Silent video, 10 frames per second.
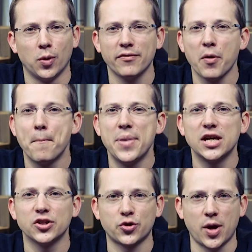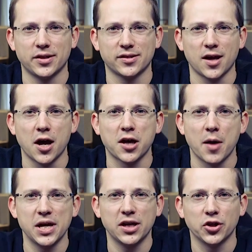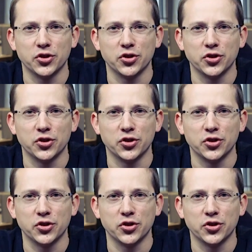One of the biggest trends coming